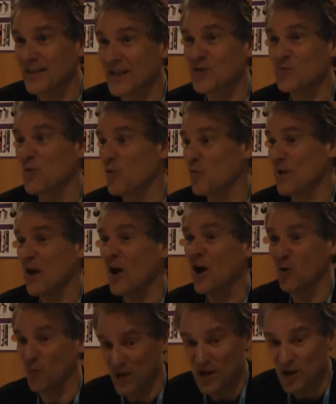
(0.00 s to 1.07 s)
That's what we
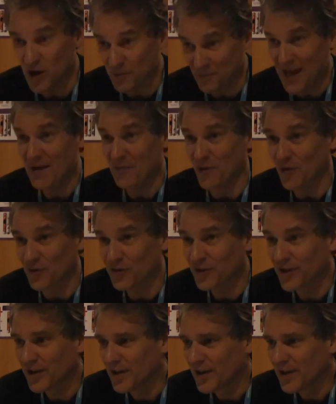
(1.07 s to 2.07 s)
are. We are mammals.